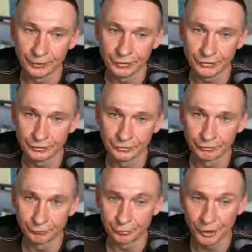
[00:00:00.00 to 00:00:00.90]
set in the
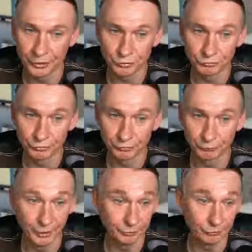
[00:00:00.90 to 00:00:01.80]
price of a
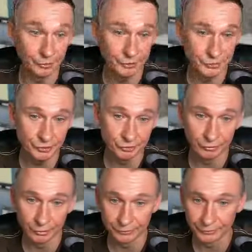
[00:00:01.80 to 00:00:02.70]
micro SD
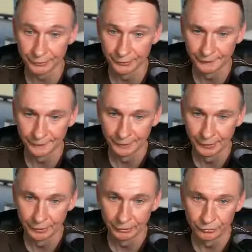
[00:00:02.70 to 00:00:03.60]
card.
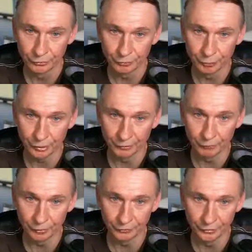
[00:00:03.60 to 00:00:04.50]
You could buy
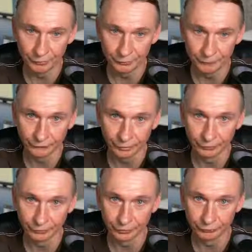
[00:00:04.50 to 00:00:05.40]
one here,
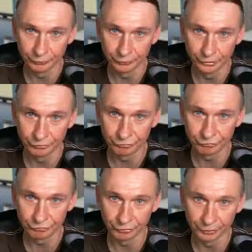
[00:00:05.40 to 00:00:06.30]
and that would
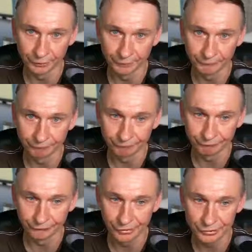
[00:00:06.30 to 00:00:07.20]
give
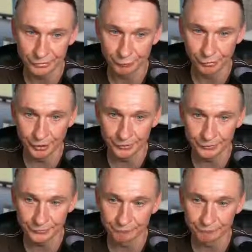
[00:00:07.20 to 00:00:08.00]
this as price.